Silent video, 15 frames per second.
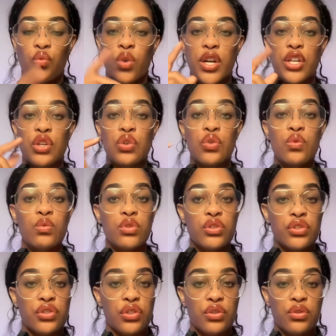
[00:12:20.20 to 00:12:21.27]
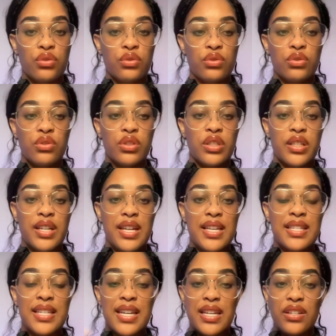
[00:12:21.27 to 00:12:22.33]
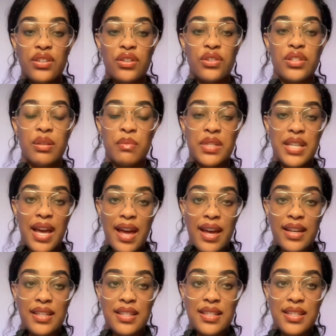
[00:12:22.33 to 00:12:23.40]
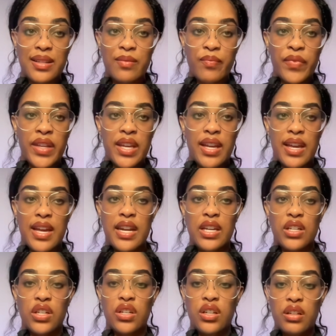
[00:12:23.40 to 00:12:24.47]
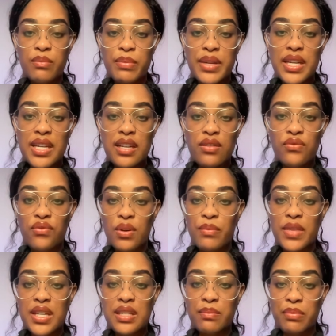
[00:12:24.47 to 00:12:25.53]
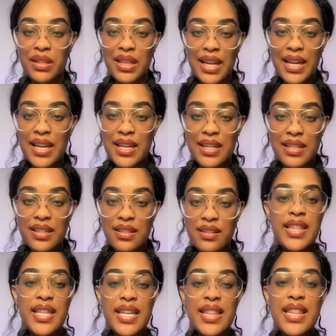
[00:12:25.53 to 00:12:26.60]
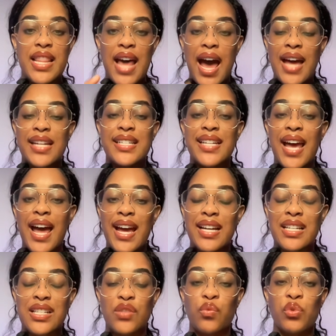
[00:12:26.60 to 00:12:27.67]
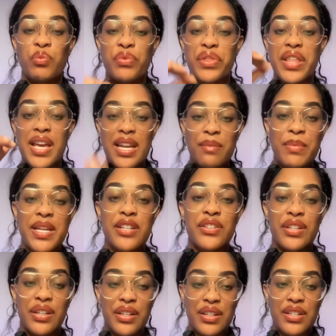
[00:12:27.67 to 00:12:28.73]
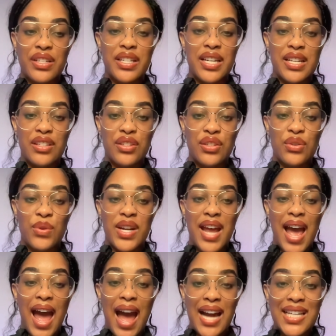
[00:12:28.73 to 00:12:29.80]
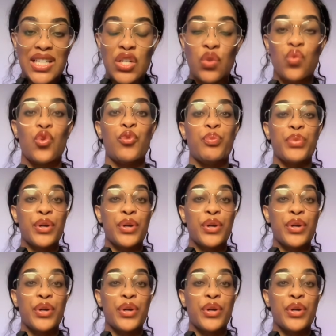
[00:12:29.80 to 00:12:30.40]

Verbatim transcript: What you will do is enter some text, and it could be from this plan, and then that text will then be turned into an actual